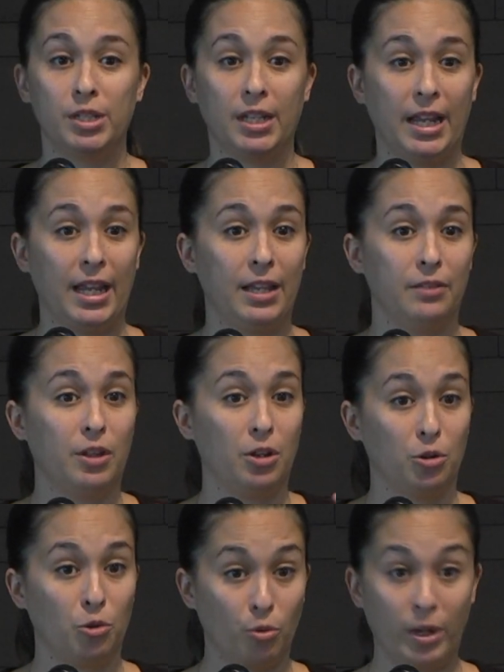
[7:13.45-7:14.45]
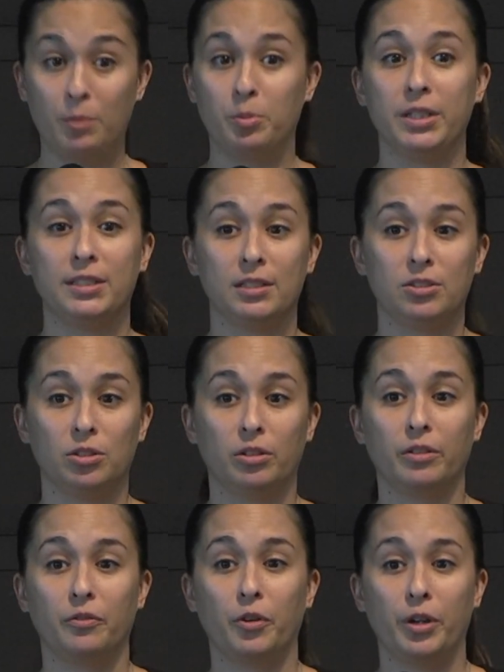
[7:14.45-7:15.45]
today that are great places to
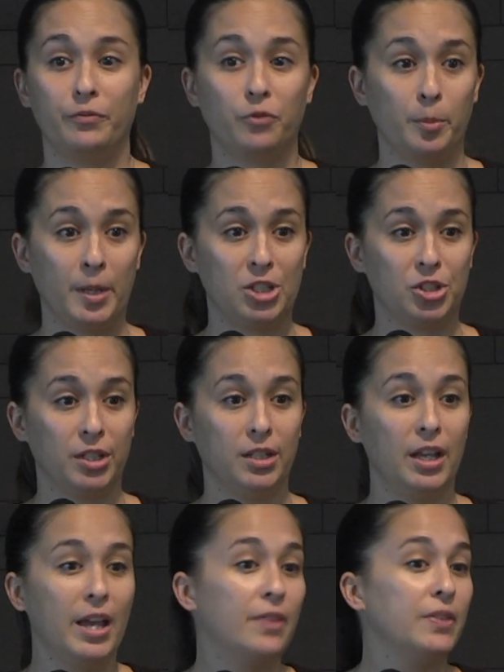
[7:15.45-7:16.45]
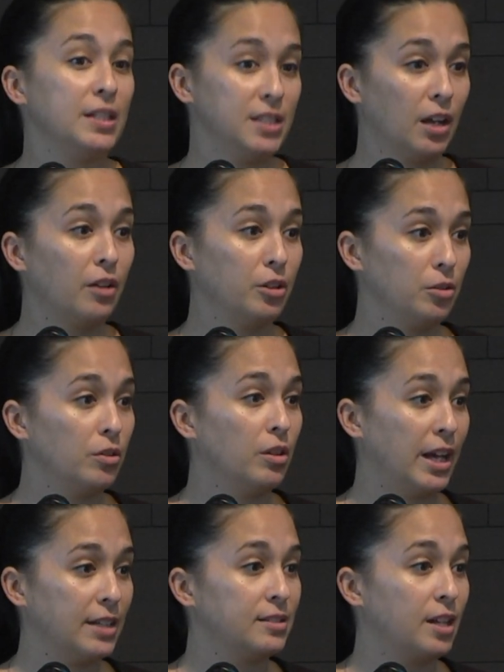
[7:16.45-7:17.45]
look for information, they tell you the
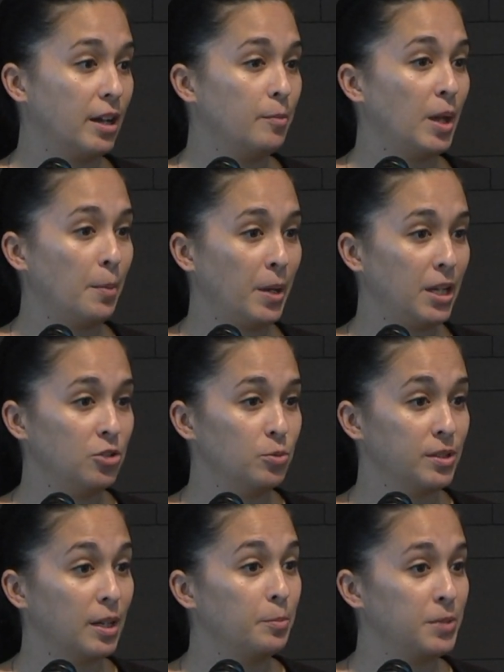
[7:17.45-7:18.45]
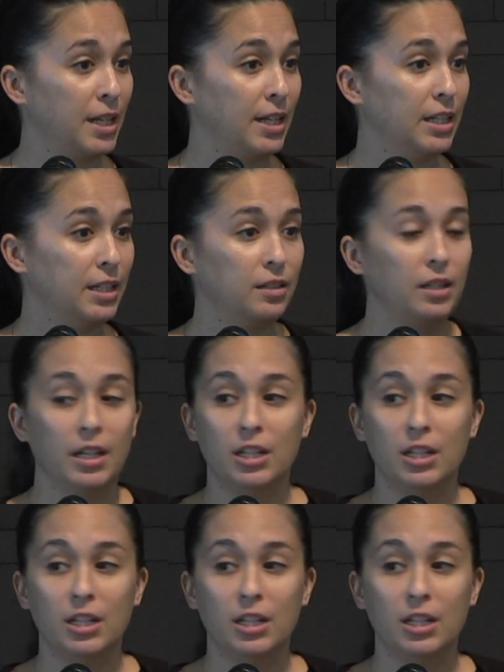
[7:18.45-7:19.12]
last time that page was updated.